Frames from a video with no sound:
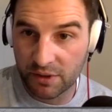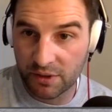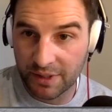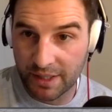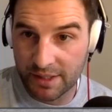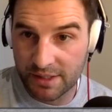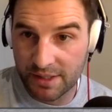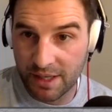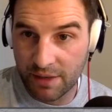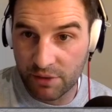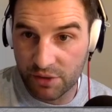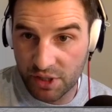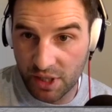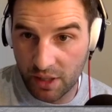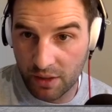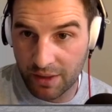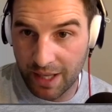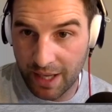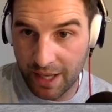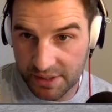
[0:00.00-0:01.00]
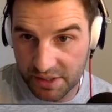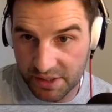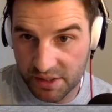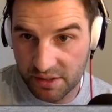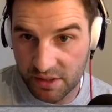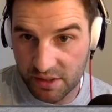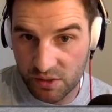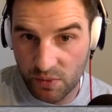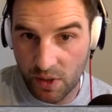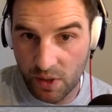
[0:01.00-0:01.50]
against La Rochelle last
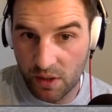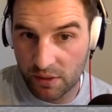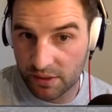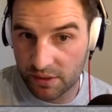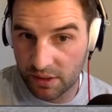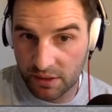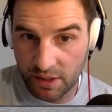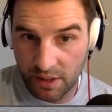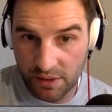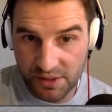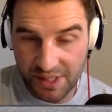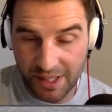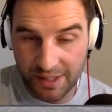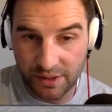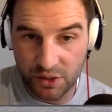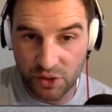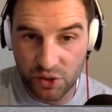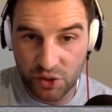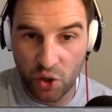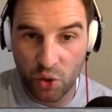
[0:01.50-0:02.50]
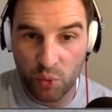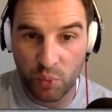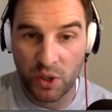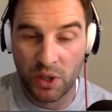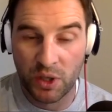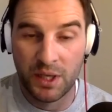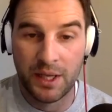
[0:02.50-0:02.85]
season as well and did an outstanding job.